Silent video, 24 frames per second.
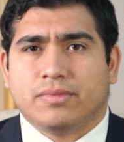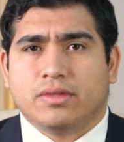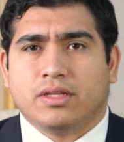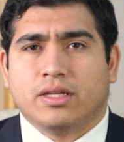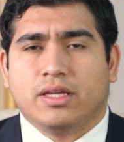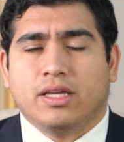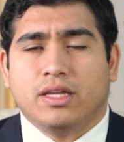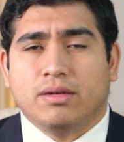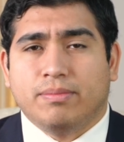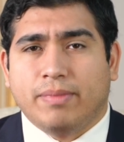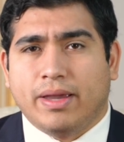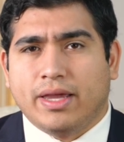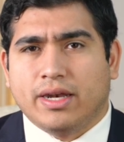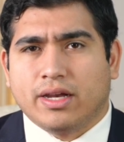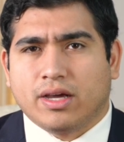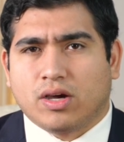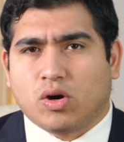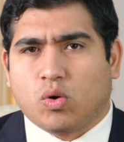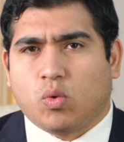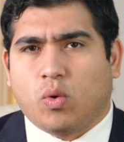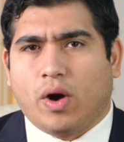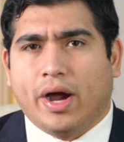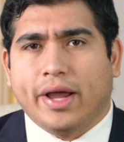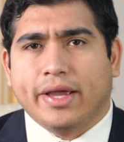He'd made a
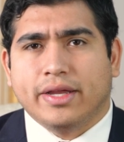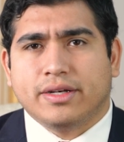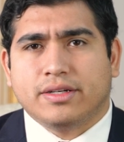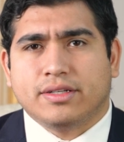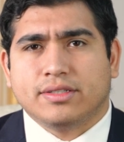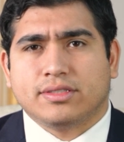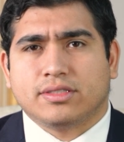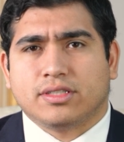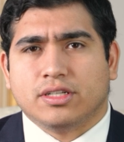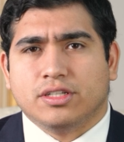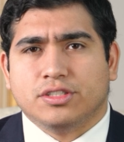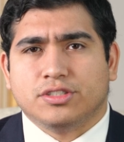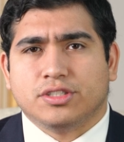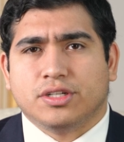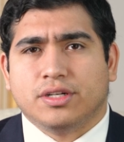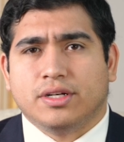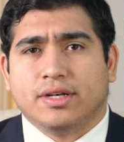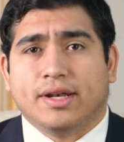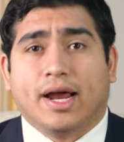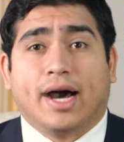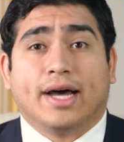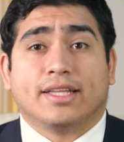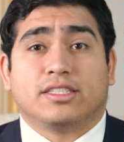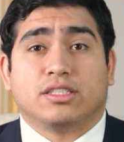quiet decision
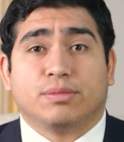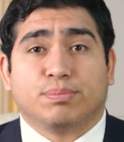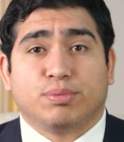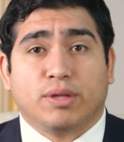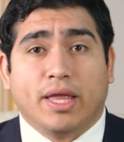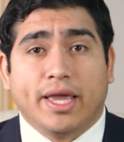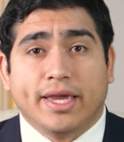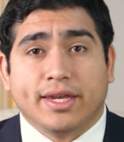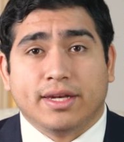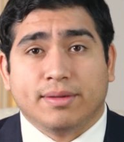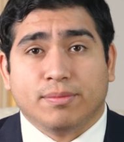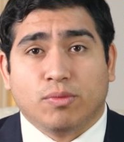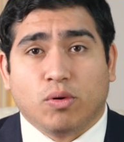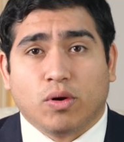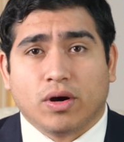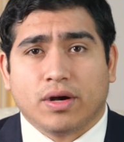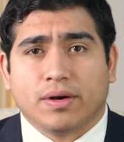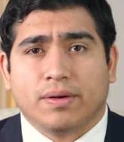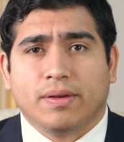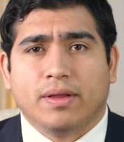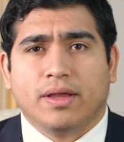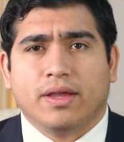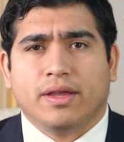not to play anymore,